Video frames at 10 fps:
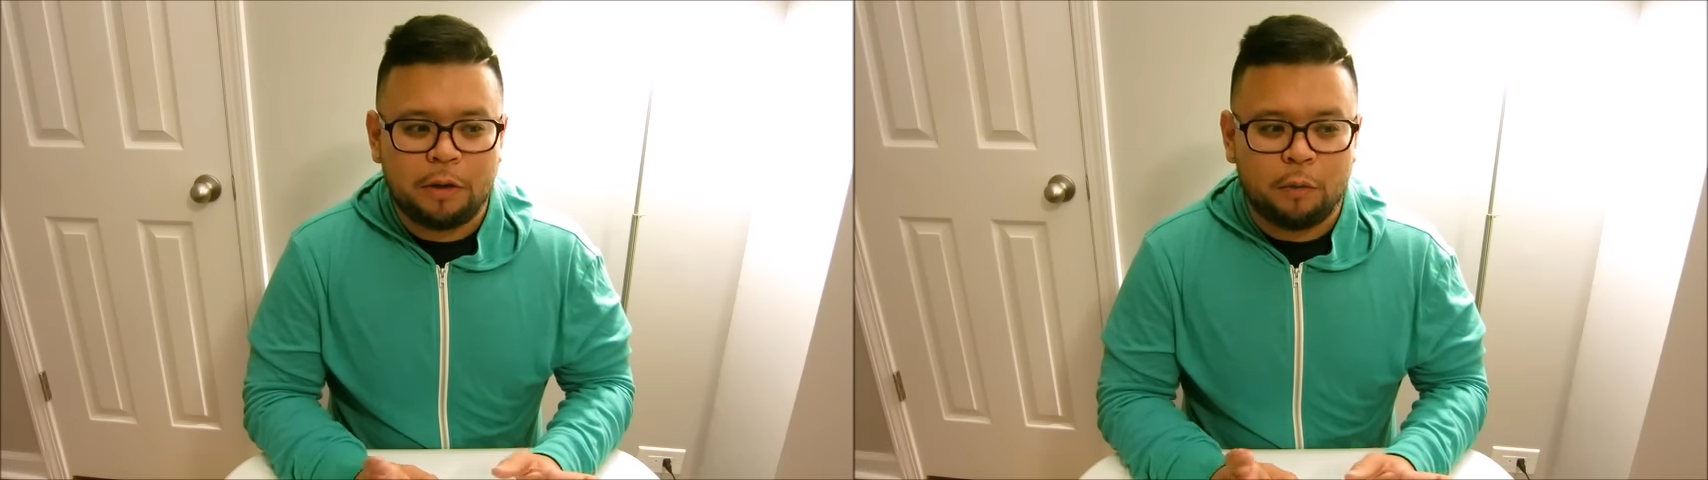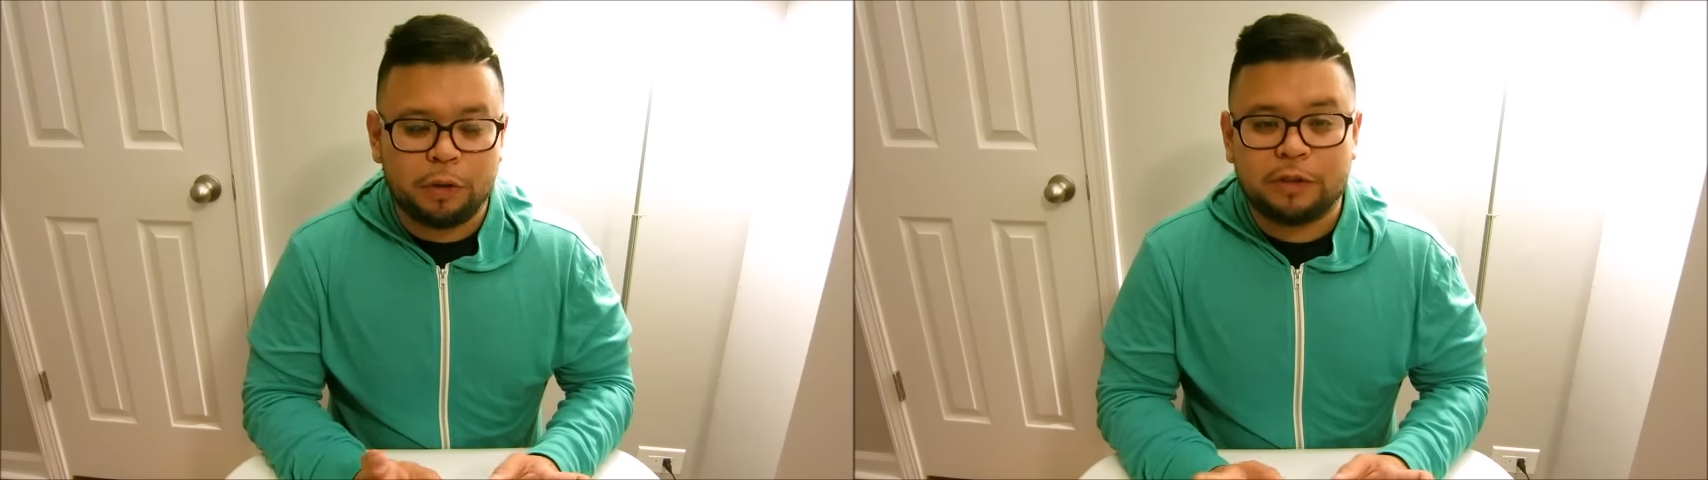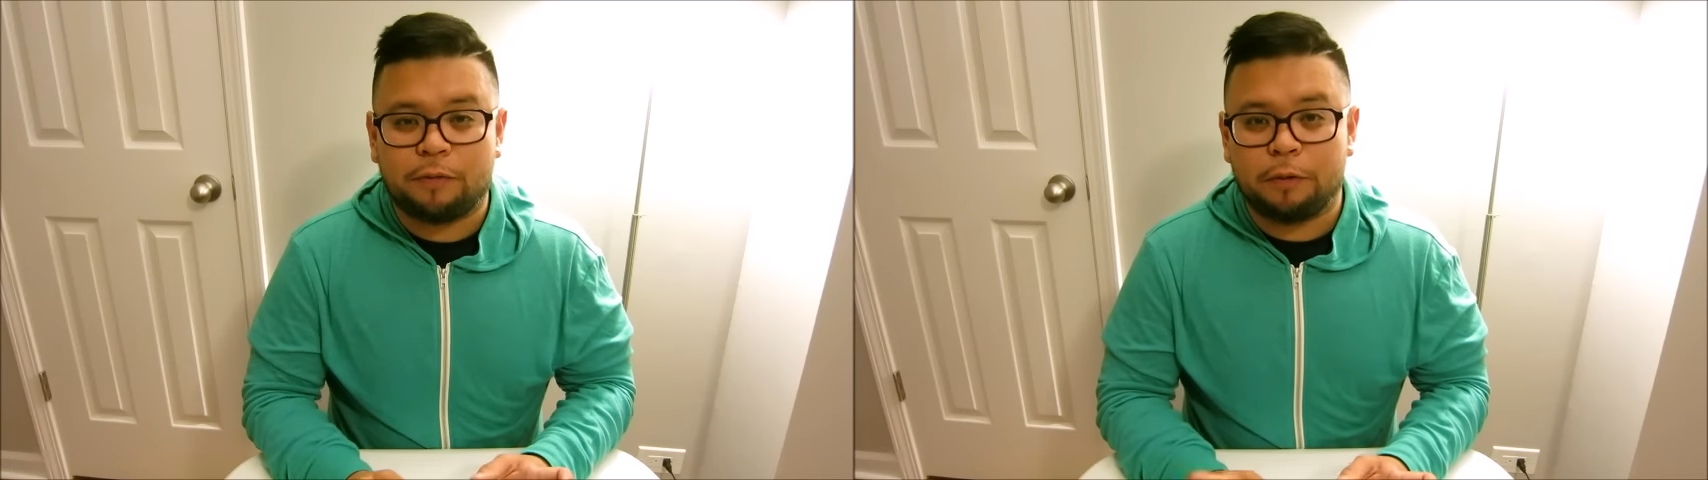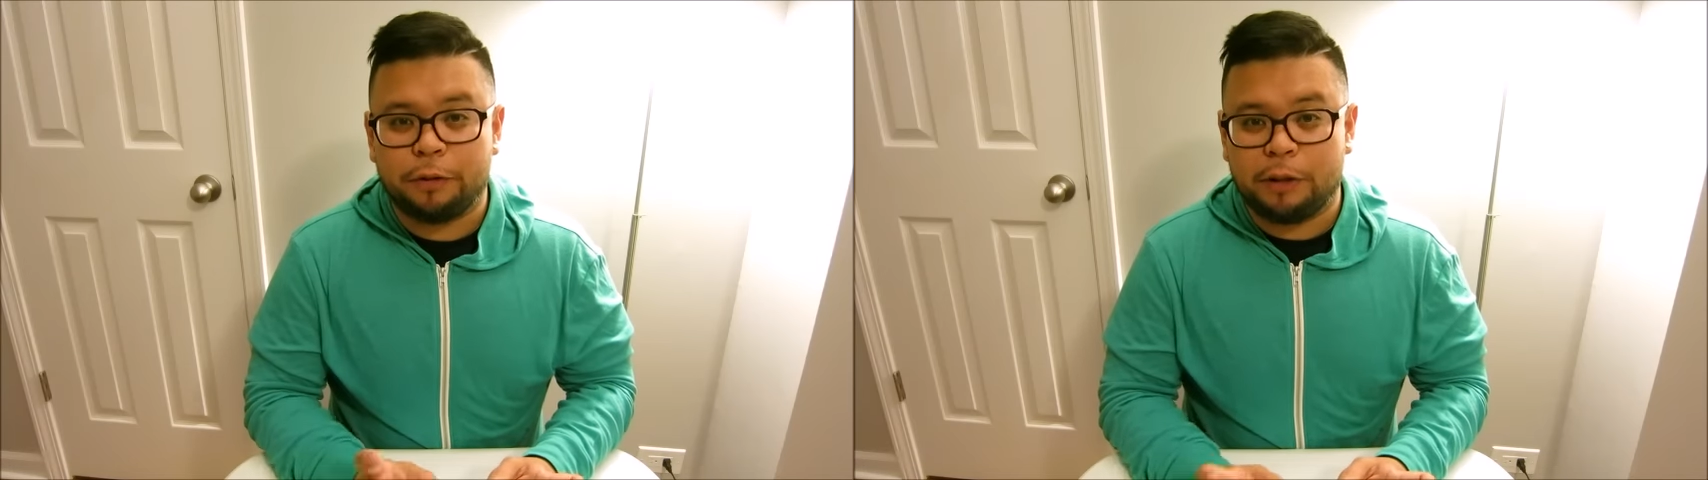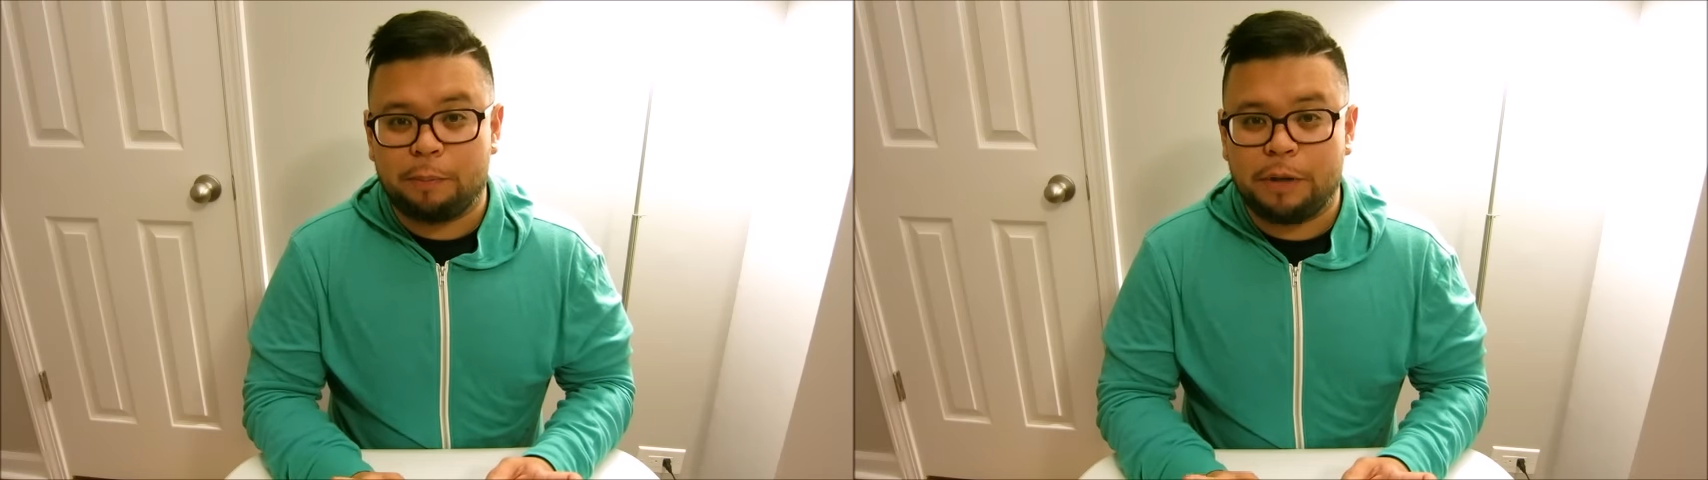which phone
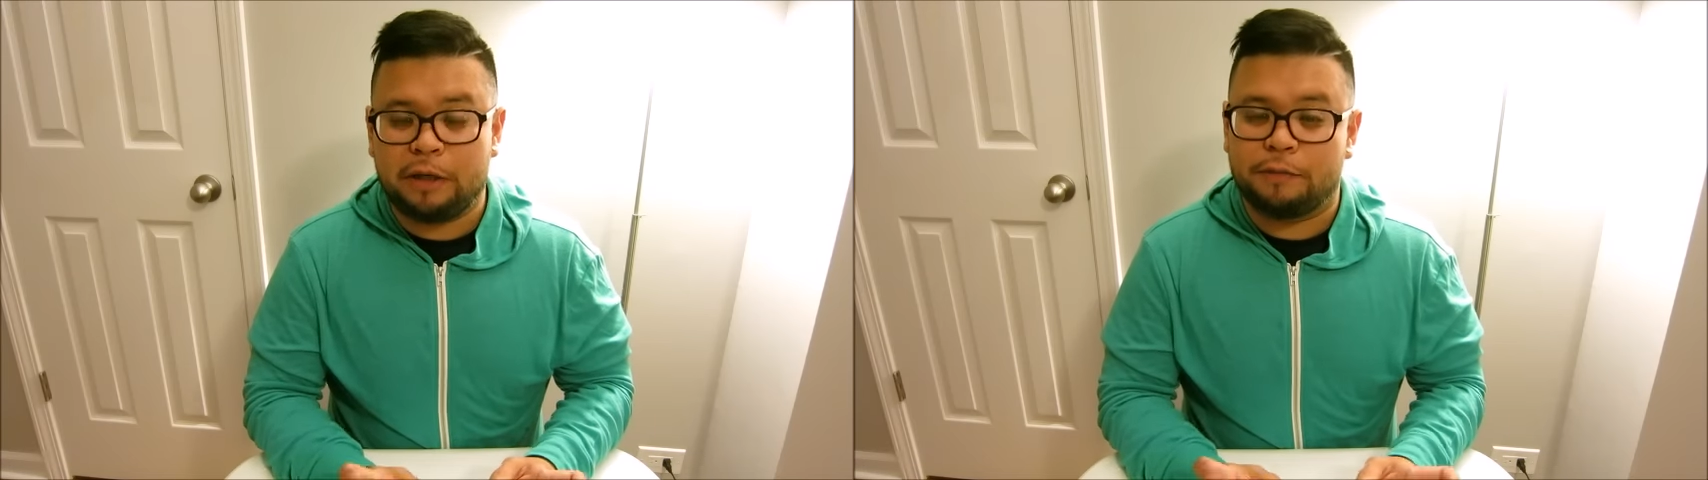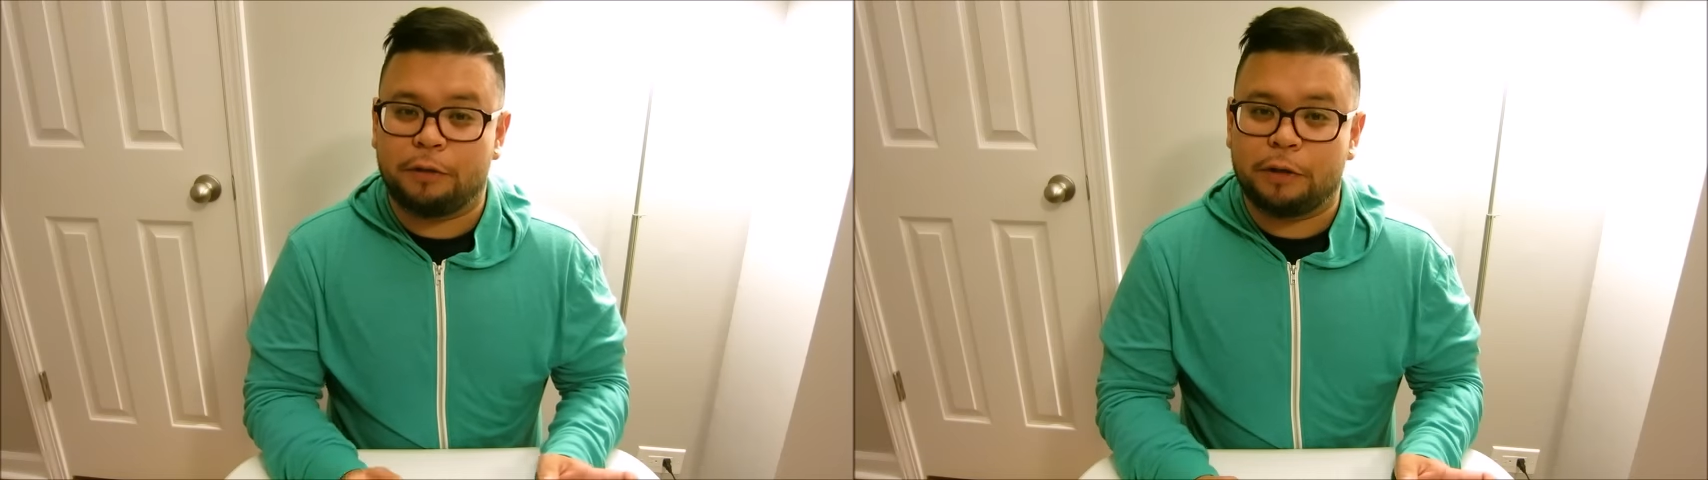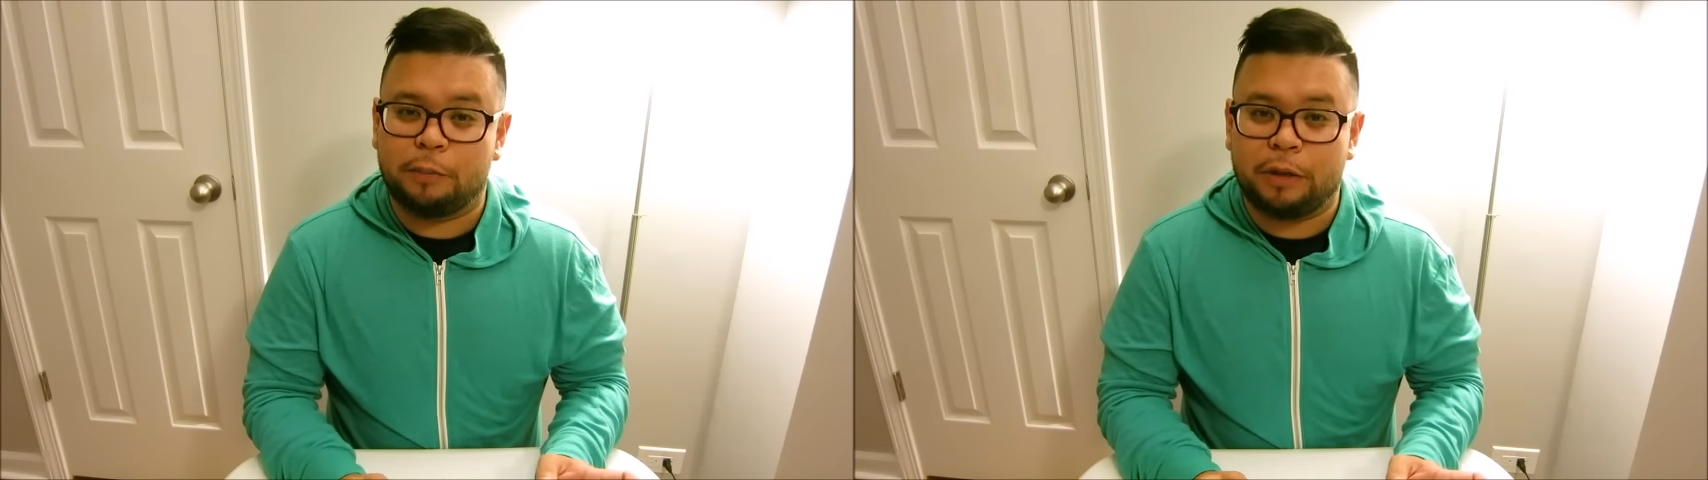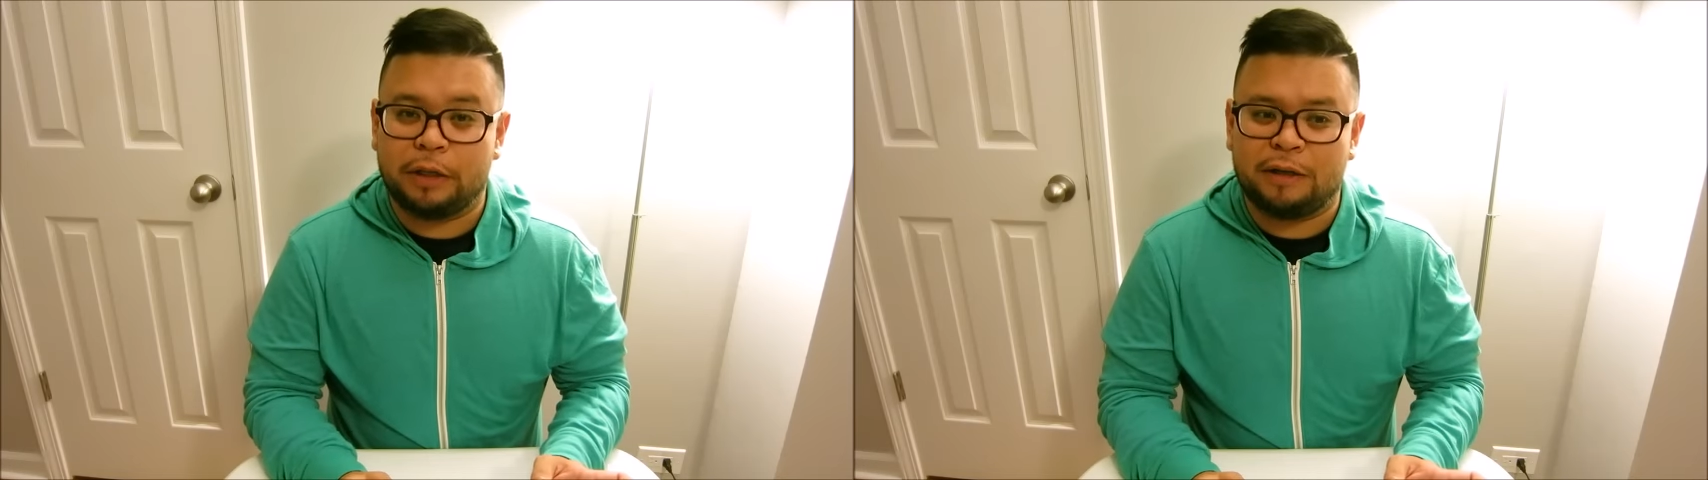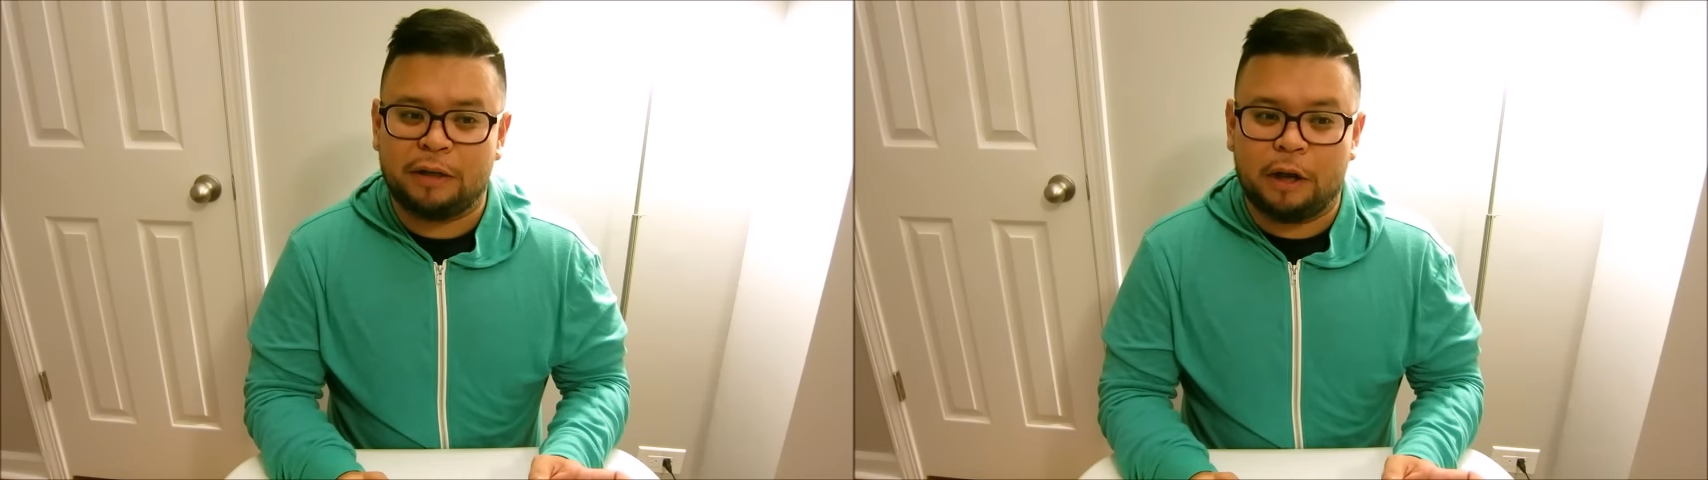you're going to pick, if you're going to pick it,